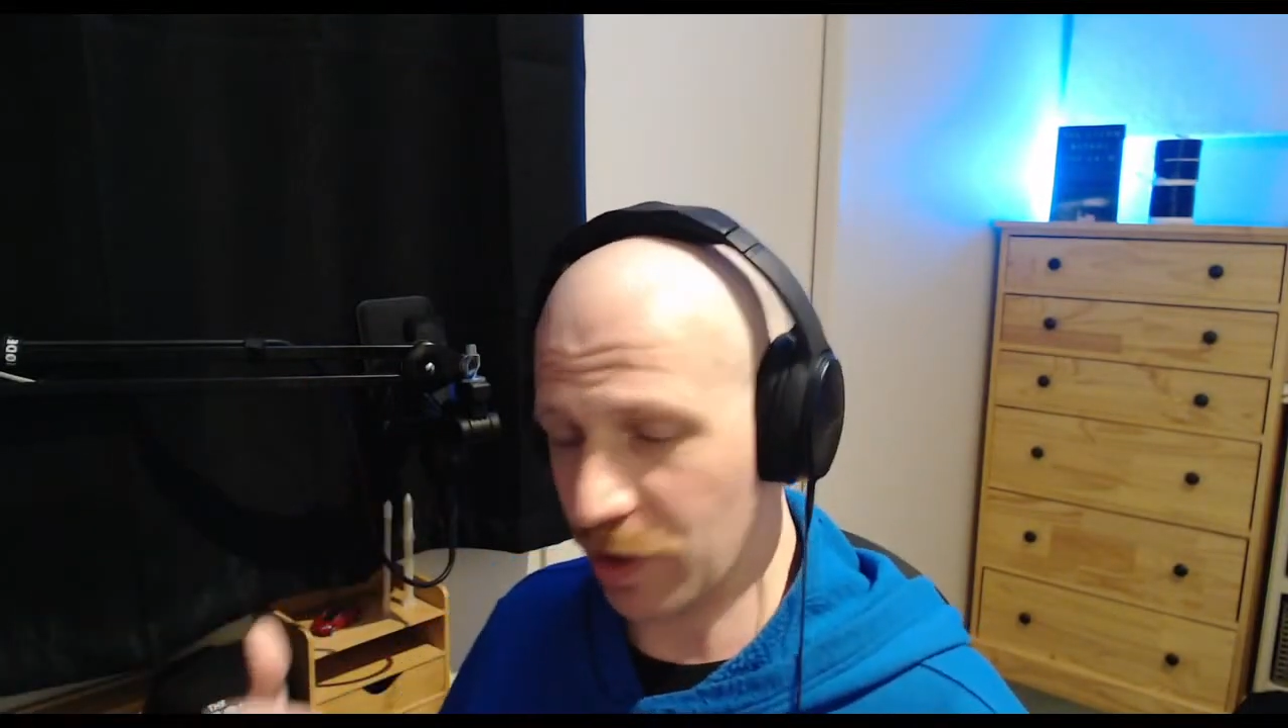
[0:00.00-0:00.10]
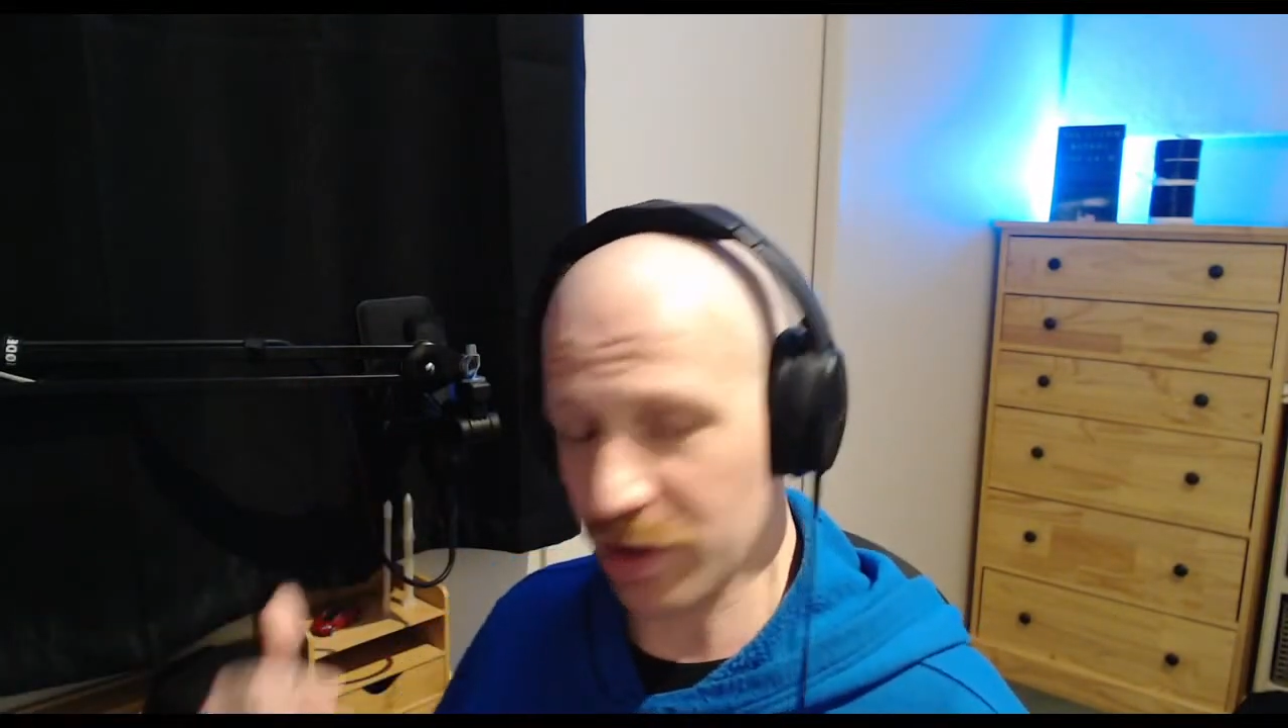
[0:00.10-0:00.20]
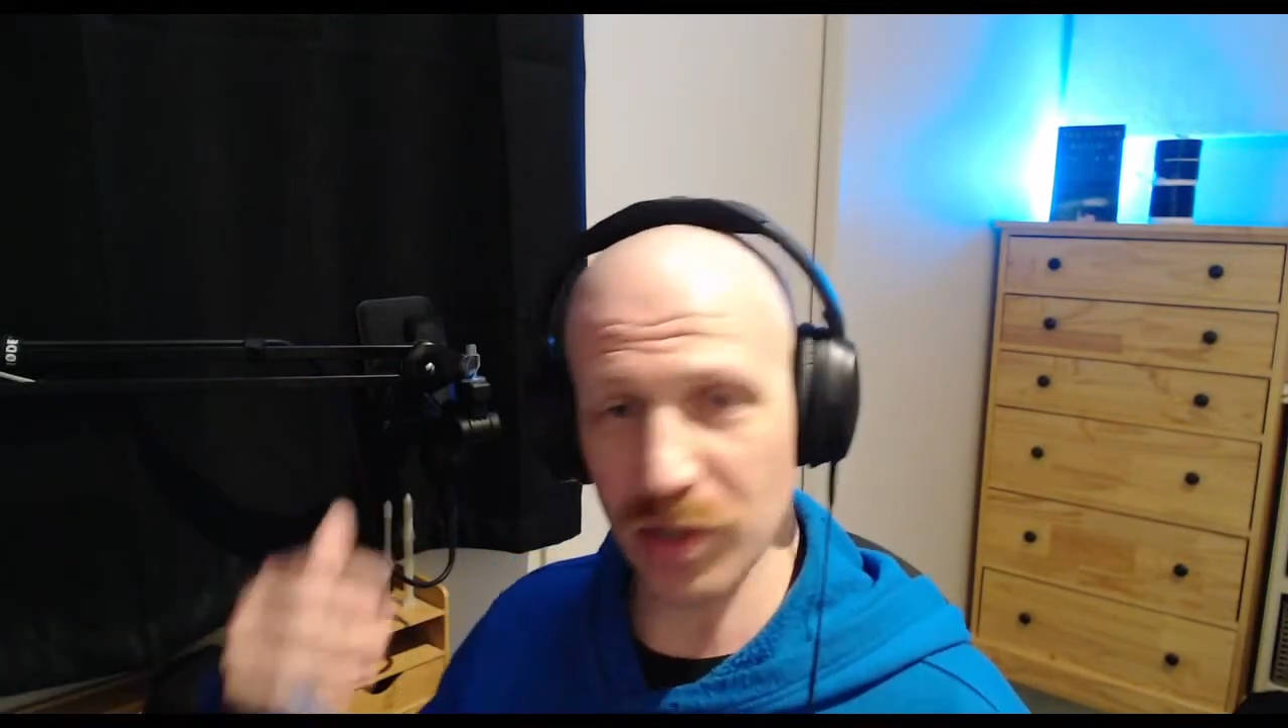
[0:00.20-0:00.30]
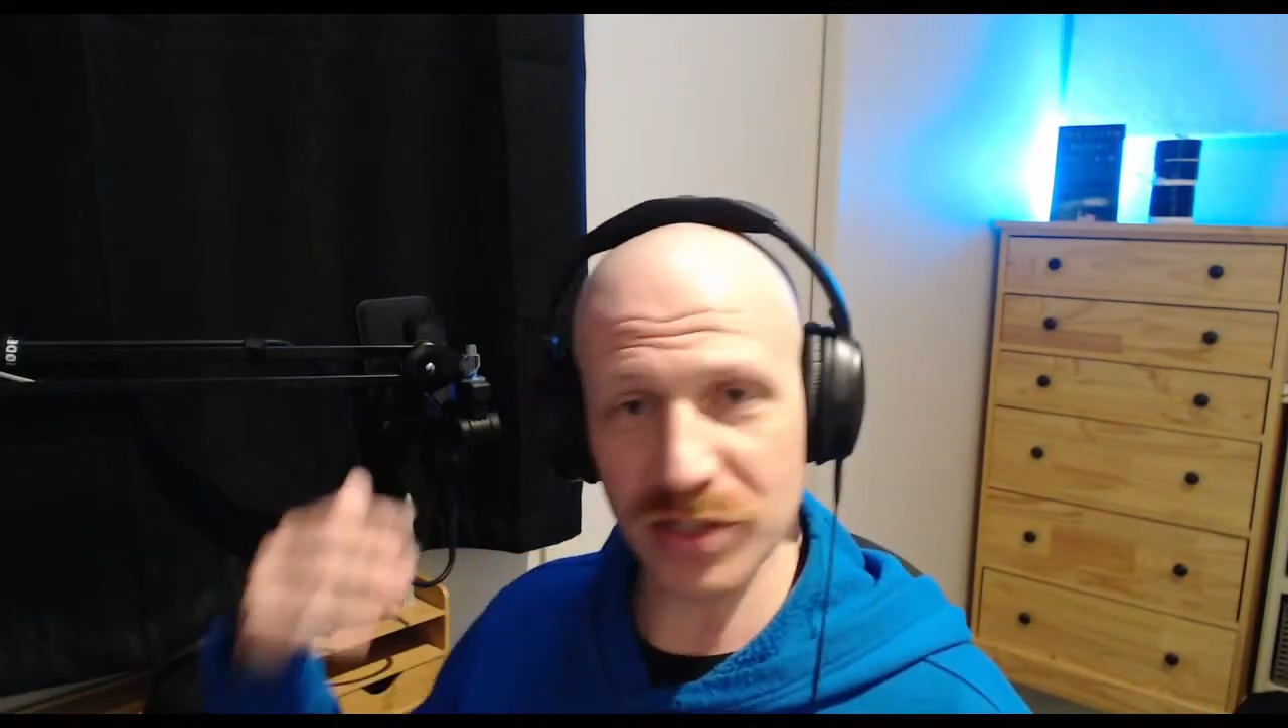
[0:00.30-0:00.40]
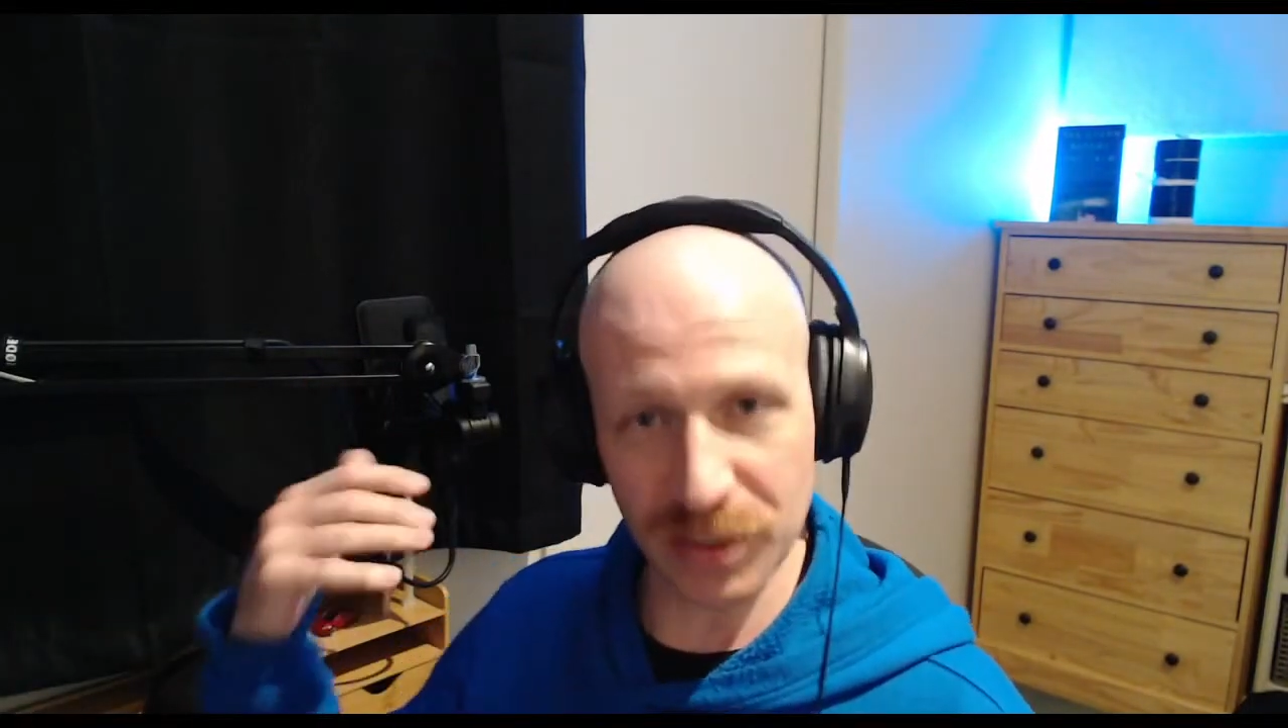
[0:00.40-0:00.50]
of the
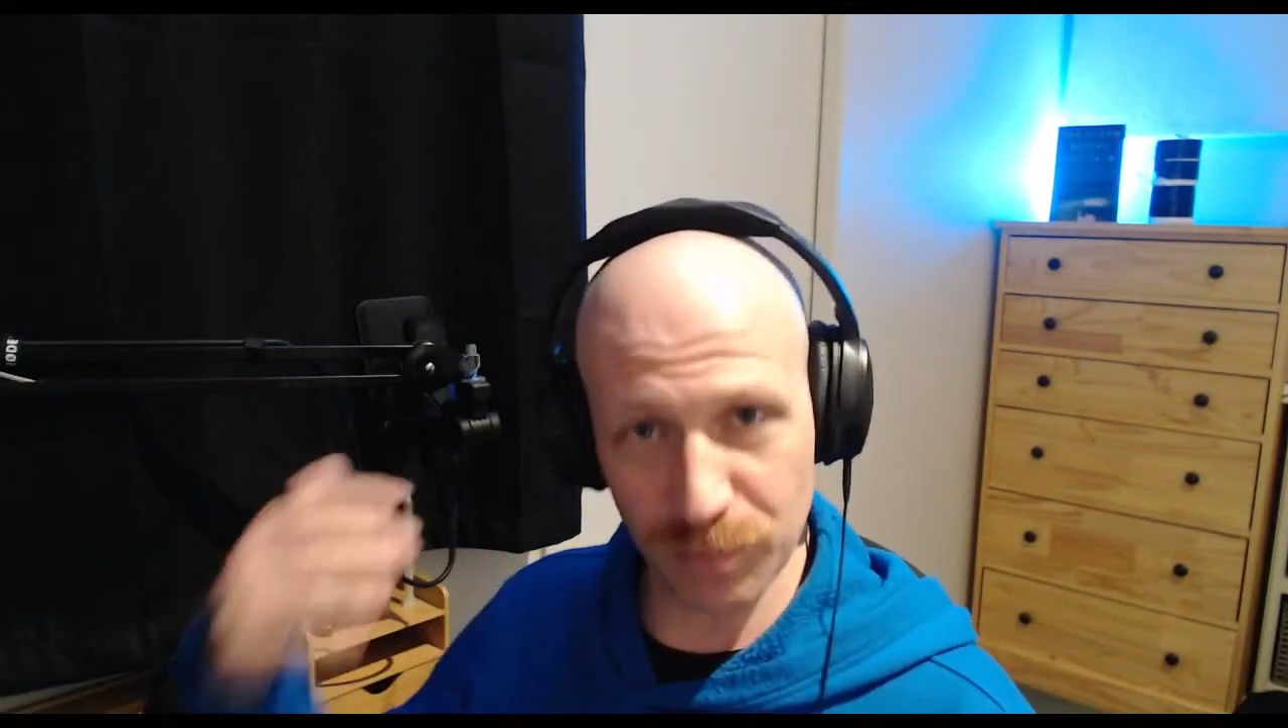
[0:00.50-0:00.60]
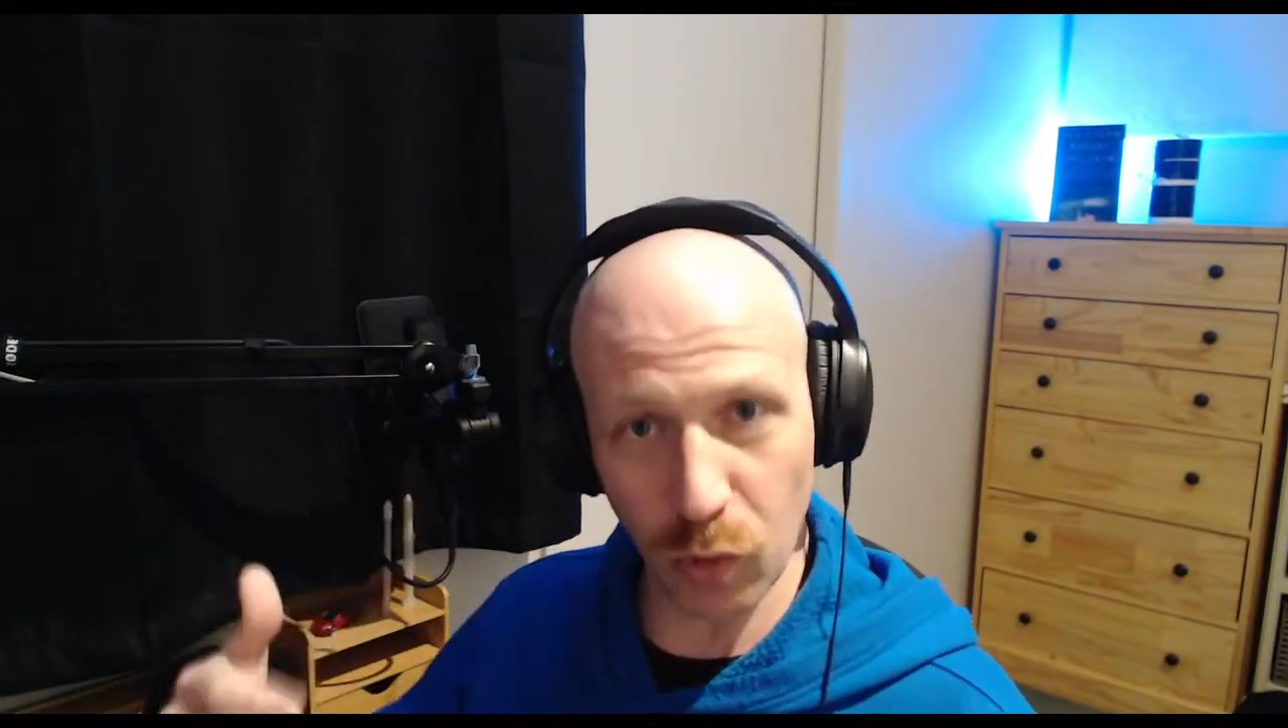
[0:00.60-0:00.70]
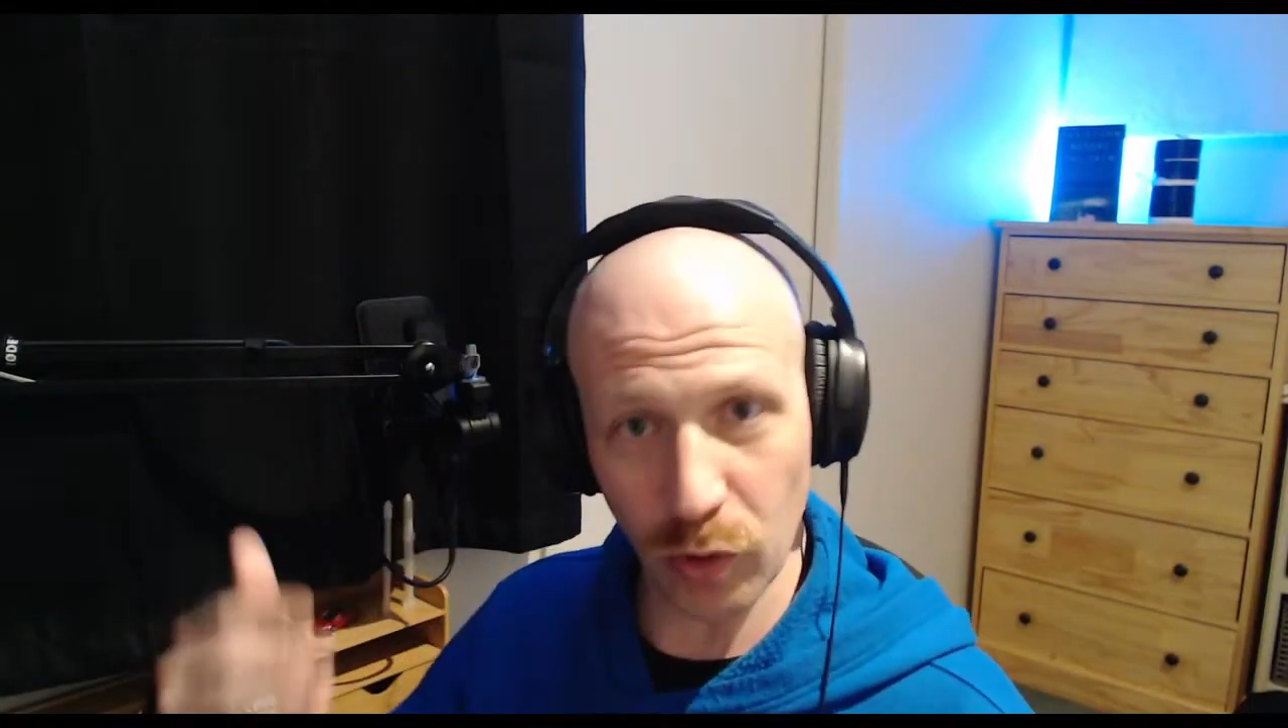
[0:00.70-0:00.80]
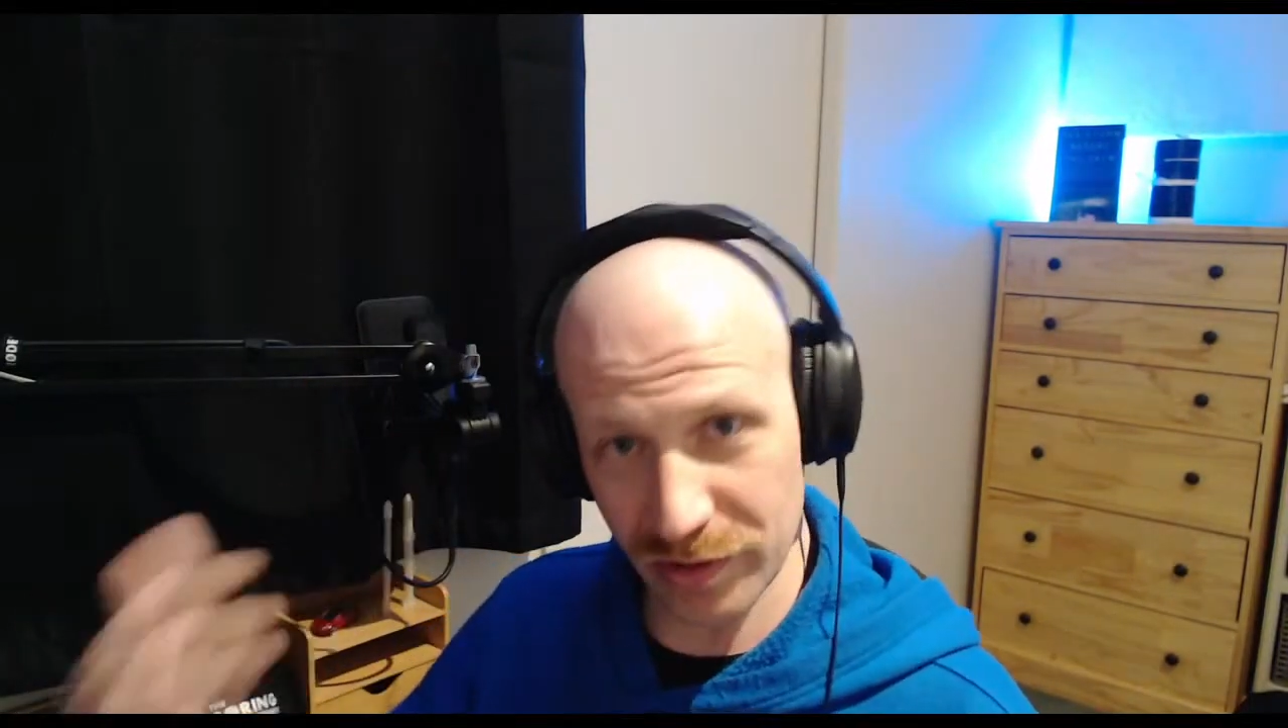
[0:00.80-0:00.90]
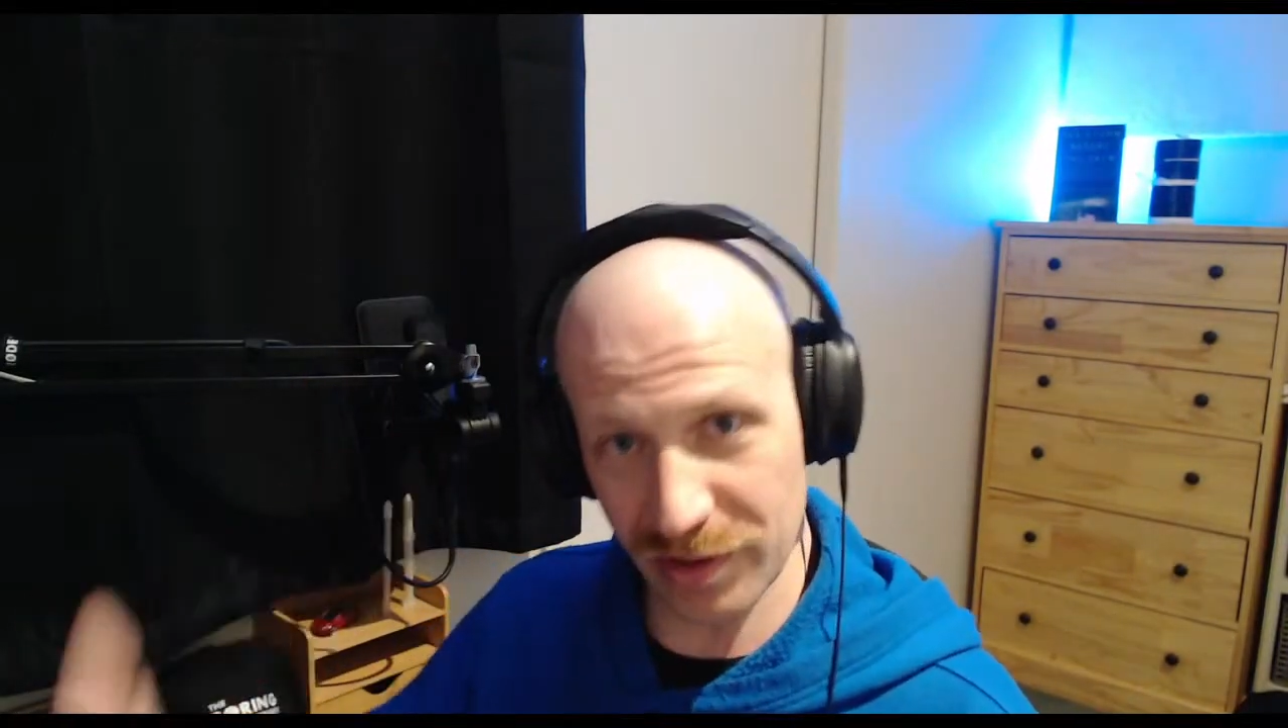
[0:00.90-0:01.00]
most important